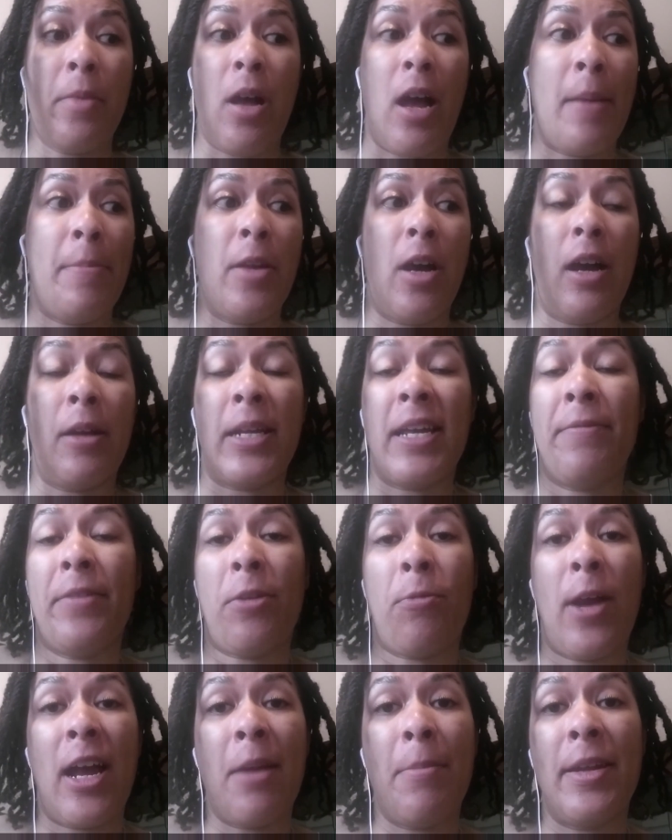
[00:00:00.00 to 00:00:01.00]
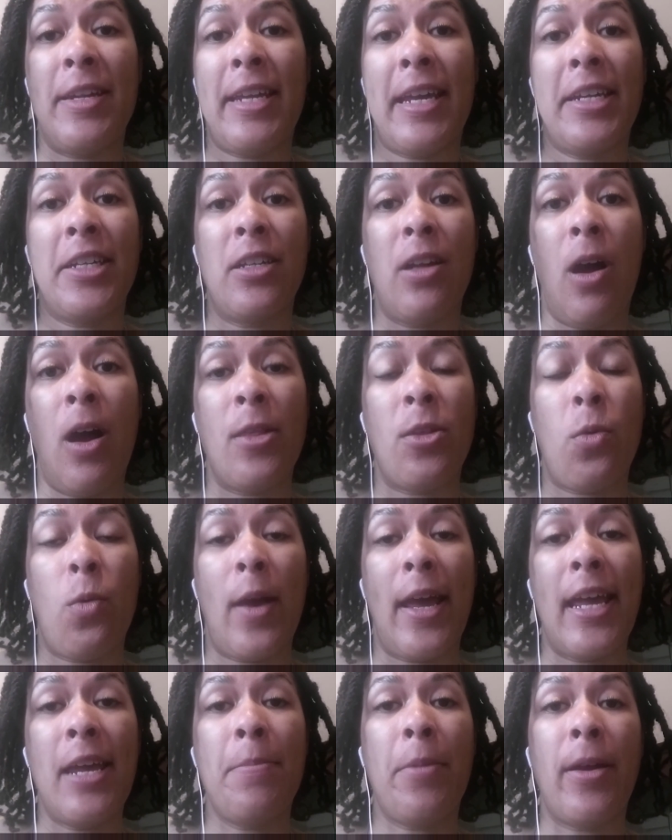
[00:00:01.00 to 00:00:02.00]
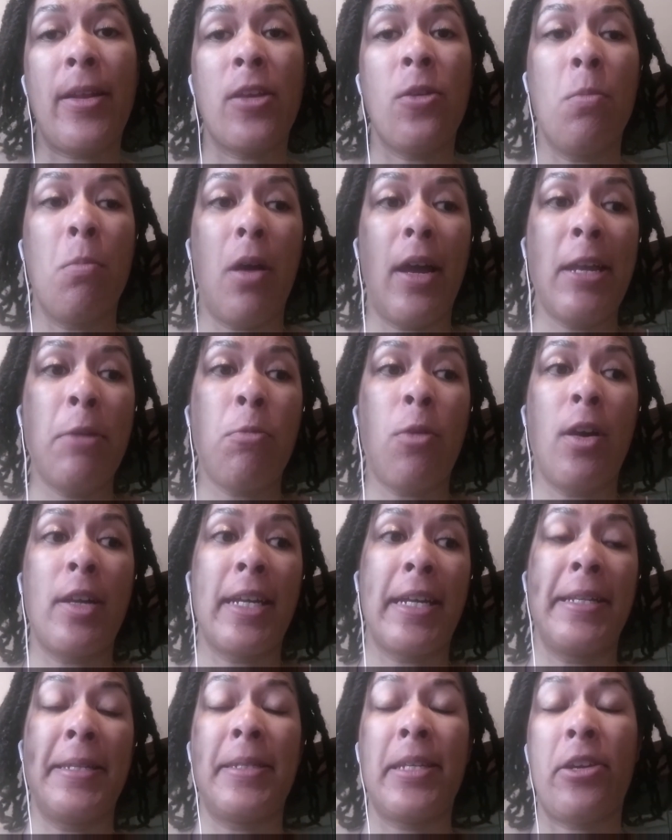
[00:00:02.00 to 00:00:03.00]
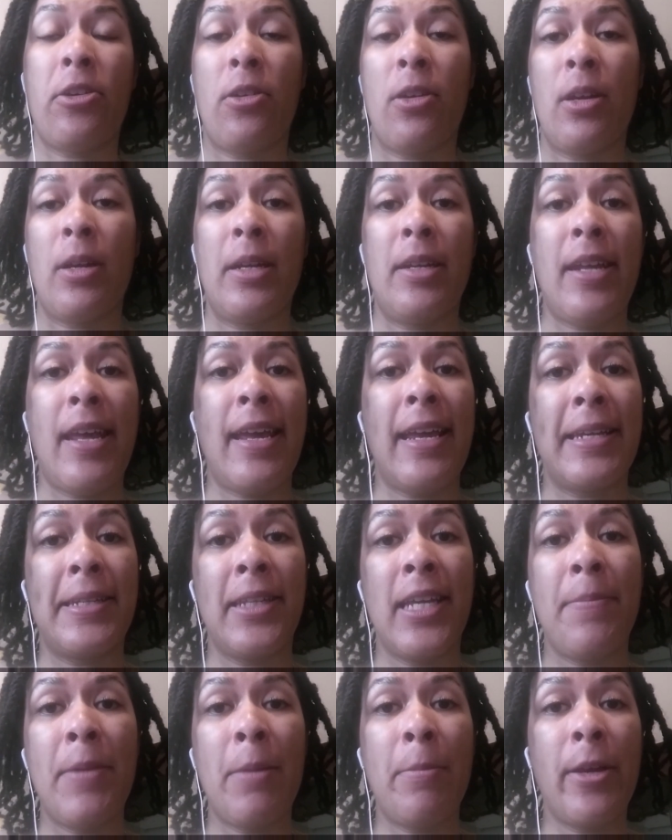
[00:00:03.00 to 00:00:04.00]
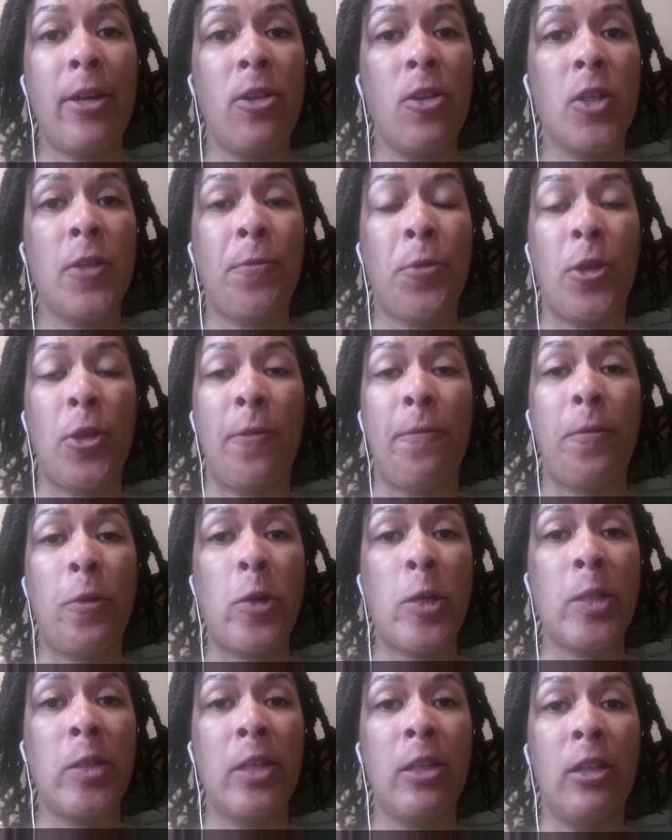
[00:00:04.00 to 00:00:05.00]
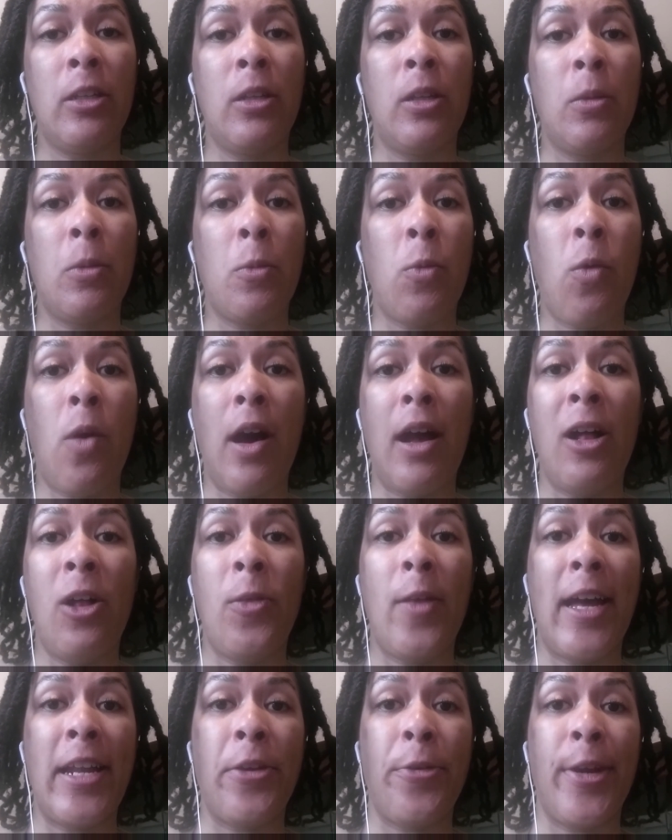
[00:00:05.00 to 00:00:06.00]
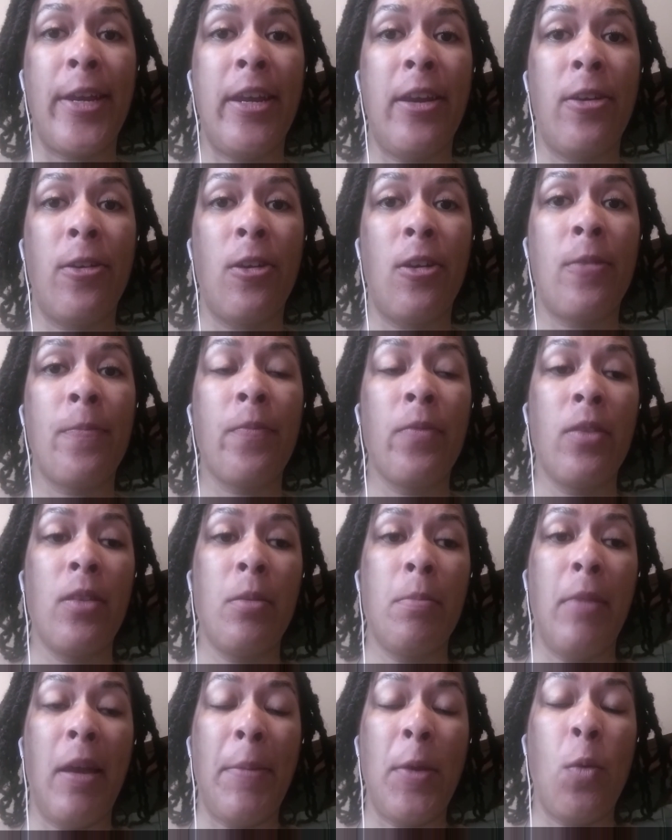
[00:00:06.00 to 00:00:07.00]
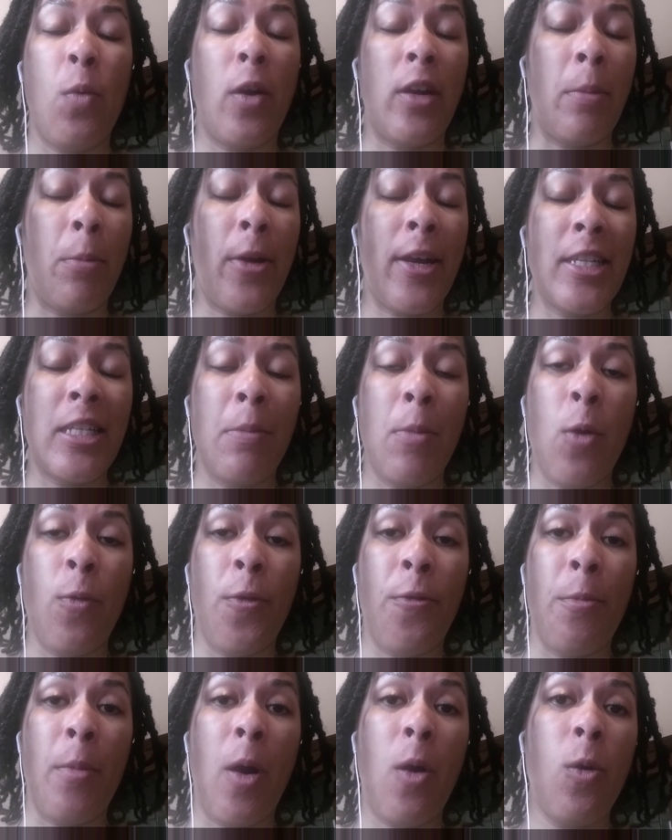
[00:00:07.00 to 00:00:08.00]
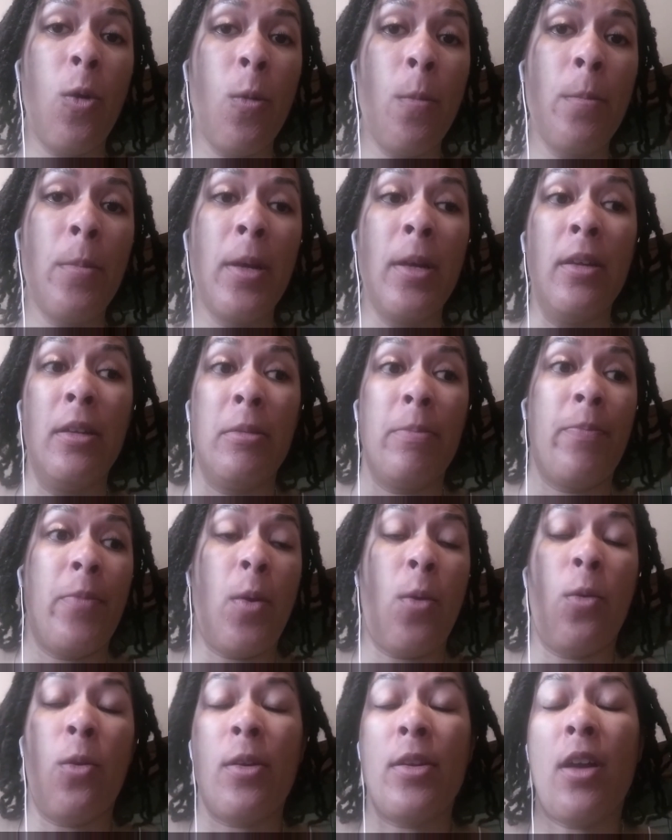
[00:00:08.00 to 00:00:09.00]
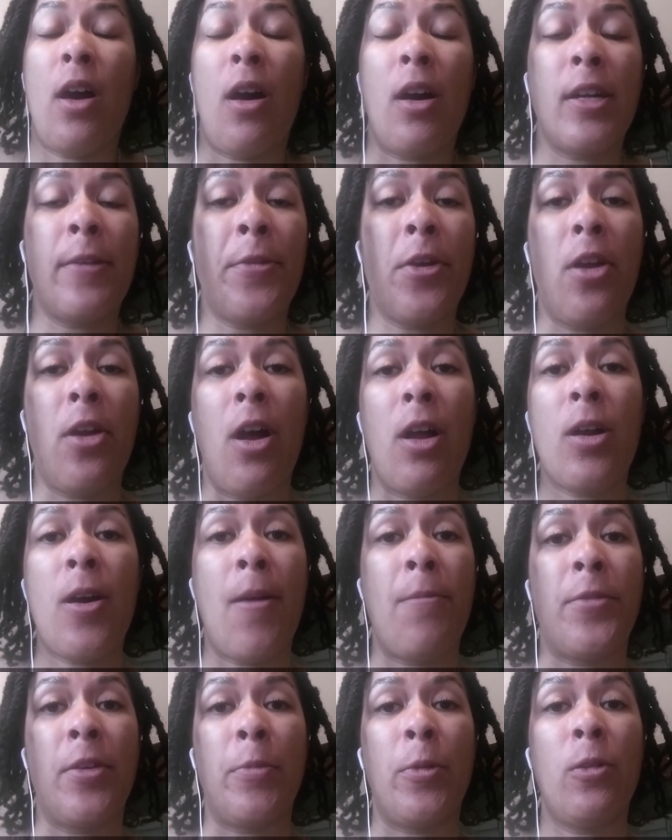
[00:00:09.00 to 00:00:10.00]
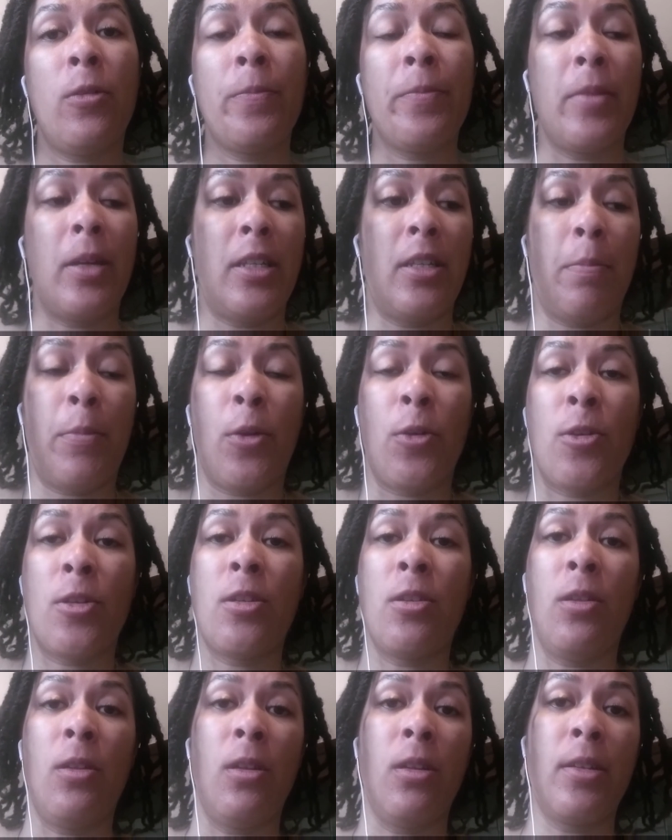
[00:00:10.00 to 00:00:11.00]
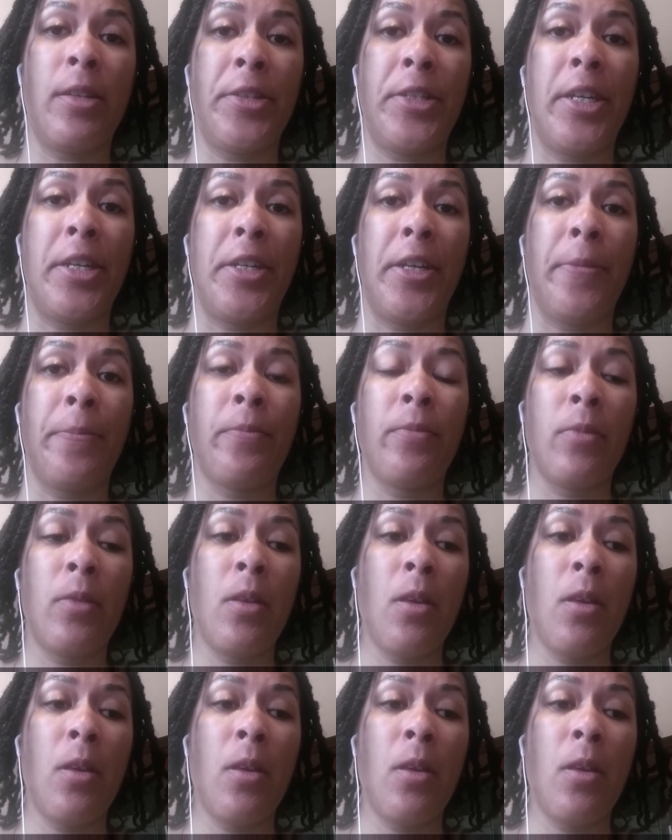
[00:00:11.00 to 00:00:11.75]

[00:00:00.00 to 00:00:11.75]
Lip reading: I'm not giving a recommendation either way, but you might want to consider taking sleeping pills for the first little while that you're here. Maybe you want to bring some over from home or not if you're not comfortable. It's a personal decision.